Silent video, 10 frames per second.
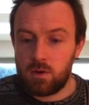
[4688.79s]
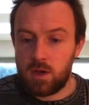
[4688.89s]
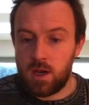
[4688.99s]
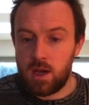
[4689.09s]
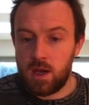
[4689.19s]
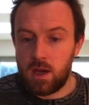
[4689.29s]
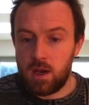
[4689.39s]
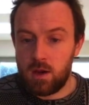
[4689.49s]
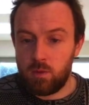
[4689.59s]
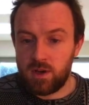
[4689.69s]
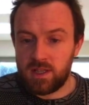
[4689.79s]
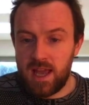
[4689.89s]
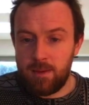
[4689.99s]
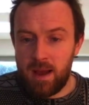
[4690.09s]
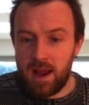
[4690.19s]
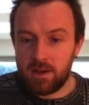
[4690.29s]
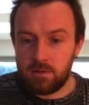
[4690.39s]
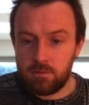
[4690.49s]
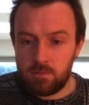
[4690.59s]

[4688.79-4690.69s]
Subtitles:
whereas the A band